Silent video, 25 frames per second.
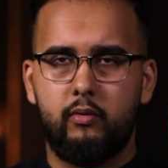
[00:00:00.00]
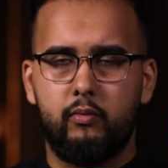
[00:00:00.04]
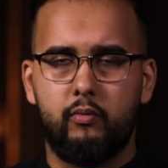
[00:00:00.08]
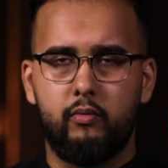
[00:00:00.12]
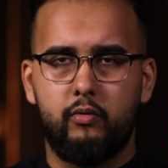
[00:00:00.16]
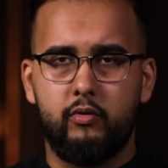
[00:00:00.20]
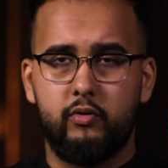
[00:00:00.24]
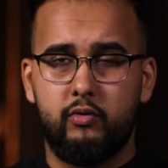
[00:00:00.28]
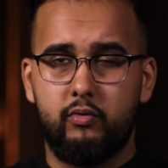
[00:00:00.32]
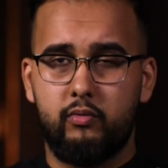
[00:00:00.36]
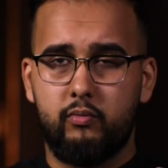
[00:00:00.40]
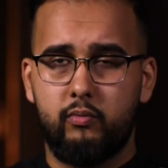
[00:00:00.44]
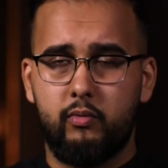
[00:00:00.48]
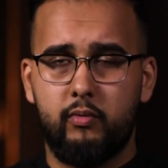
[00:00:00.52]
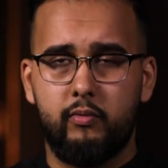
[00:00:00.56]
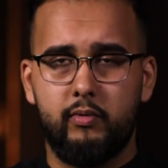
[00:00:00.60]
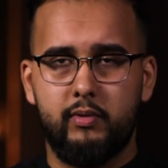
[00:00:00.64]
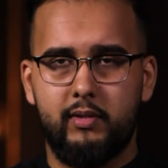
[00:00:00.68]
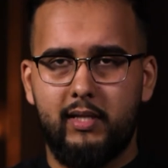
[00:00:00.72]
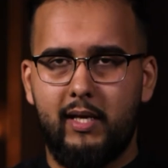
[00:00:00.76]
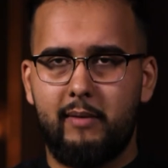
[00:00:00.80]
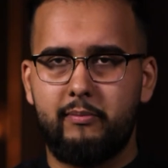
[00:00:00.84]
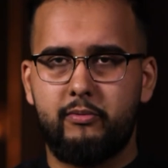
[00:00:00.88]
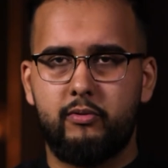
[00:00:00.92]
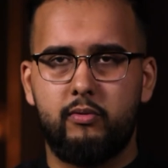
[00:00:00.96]
you know, we was, we
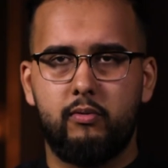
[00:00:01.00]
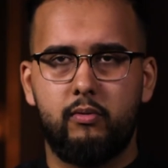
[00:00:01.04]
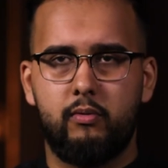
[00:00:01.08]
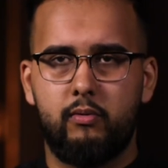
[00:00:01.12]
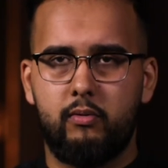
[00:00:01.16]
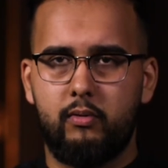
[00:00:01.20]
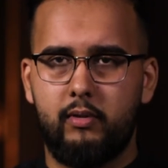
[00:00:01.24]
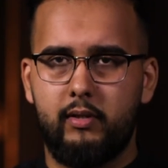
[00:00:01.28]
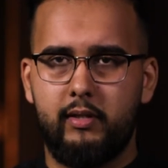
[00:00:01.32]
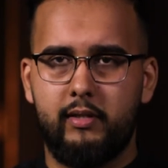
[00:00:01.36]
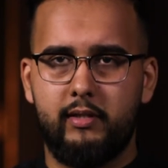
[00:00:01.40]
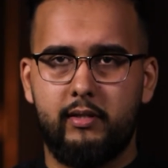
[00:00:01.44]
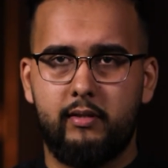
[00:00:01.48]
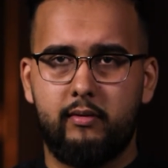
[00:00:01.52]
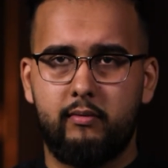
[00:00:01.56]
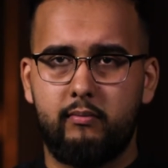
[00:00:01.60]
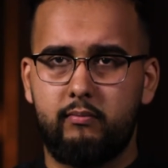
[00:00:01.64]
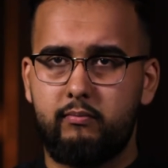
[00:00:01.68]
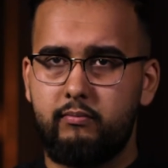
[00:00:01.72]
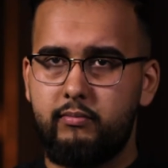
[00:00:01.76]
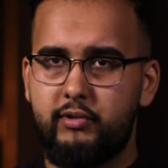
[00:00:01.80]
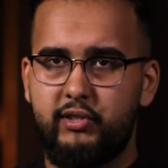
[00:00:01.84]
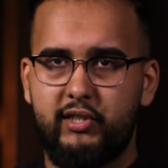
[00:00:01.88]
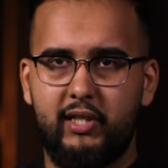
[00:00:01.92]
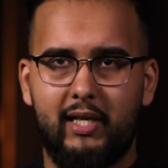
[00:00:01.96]
was absolutely
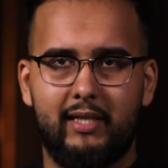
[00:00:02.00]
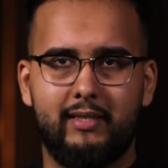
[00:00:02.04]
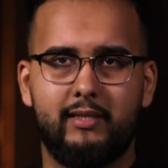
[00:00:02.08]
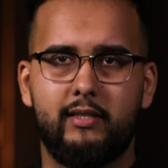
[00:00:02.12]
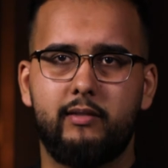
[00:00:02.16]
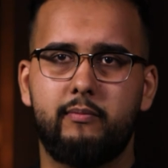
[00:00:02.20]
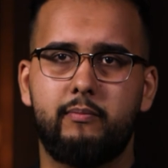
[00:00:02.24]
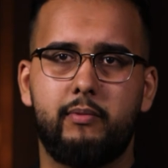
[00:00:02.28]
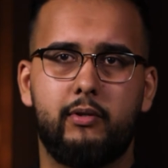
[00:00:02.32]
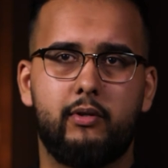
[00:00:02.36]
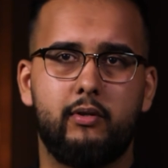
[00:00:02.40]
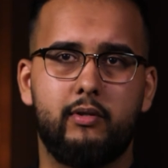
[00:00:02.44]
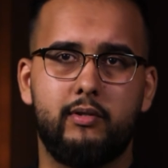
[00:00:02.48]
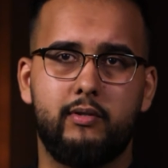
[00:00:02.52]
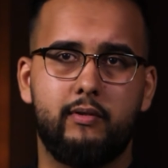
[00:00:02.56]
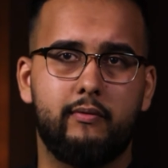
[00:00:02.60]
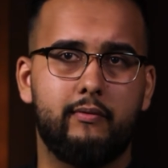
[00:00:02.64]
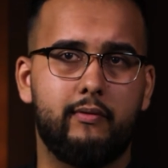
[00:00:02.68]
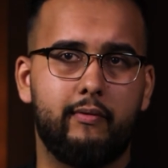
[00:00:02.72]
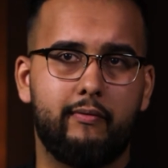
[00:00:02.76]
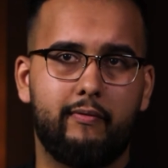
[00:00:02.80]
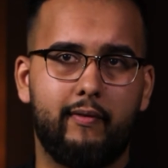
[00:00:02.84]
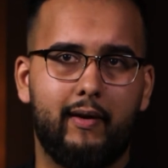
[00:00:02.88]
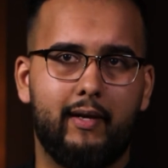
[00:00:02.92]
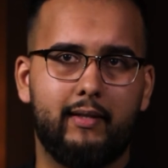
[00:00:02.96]
shattered because
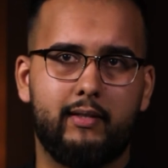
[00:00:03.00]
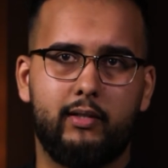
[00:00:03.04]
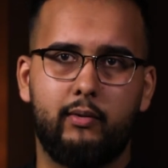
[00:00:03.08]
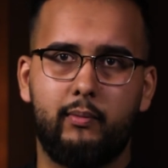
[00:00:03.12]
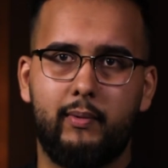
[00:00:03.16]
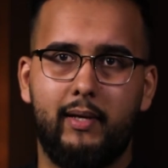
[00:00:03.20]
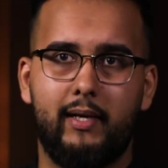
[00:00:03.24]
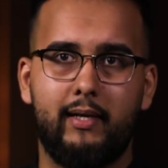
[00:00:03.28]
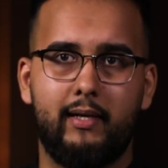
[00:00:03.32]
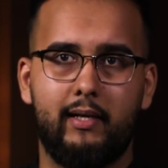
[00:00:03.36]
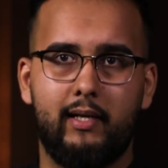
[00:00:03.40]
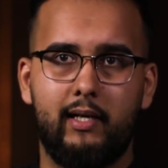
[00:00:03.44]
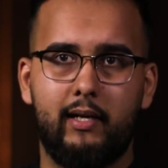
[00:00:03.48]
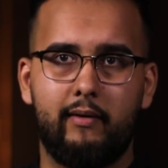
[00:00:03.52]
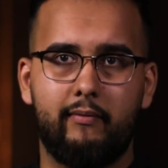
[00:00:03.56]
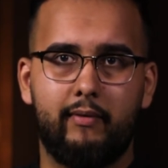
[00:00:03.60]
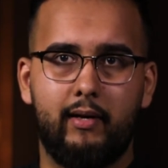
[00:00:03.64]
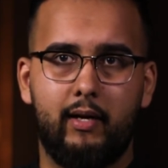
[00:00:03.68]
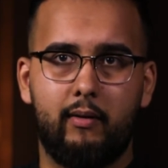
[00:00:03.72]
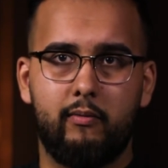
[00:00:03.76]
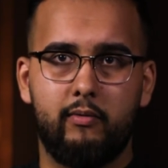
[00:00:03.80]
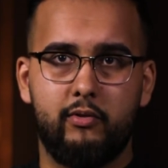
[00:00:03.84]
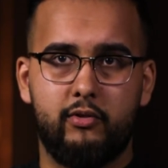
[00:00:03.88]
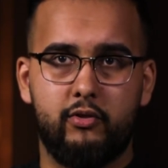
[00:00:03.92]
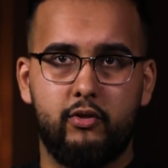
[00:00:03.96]
of the fact that we had an
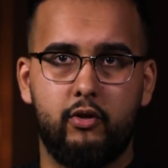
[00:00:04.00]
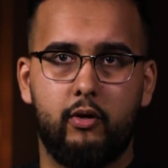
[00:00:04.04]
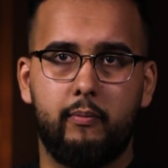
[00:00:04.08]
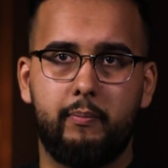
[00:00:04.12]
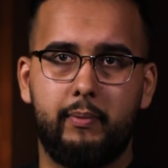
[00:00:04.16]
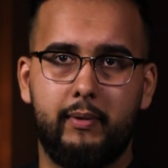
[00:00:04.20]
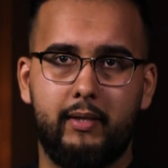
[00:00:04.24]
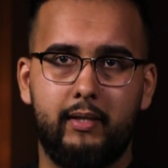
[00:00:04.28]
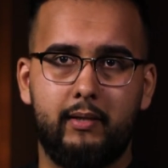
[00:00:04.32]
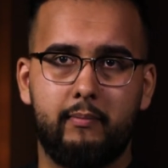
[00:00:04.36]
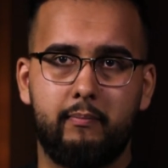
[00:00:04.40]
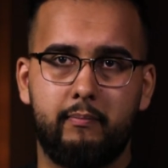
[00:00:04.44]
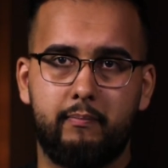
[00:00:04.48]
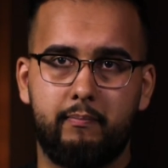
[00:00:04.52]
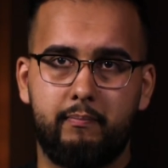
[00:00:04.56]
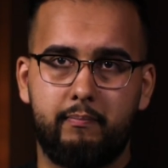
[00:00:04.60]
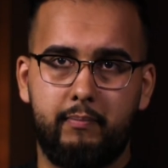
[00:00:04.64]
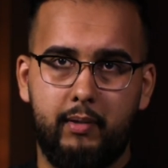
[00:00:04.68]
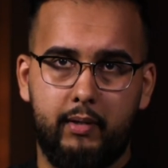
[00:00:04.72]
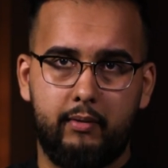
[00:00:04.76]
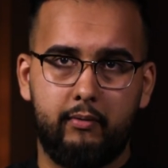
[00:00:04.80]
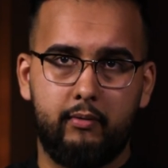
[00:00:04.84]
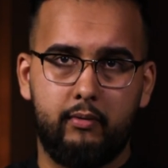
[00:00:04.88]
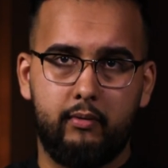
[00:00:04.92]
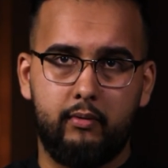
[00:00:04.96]
11-hour stop in
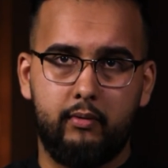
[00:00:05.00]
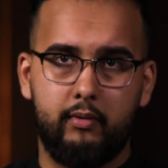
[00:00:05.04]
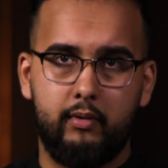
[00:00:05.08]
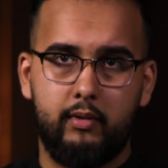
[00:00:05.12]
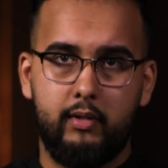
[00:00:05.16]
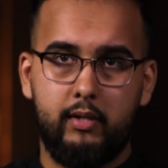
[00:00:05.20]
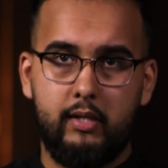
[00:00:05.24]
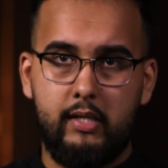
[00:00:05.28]
Beirut.